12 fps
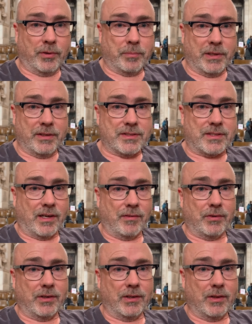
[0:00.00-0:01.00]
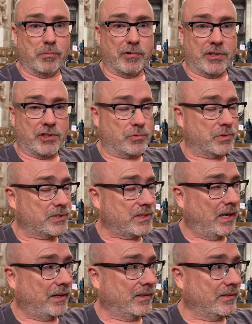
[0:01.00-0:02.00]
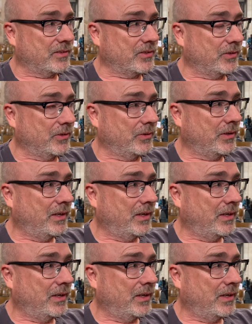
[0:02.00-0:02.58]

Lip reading: had been discovered and the British were starting to,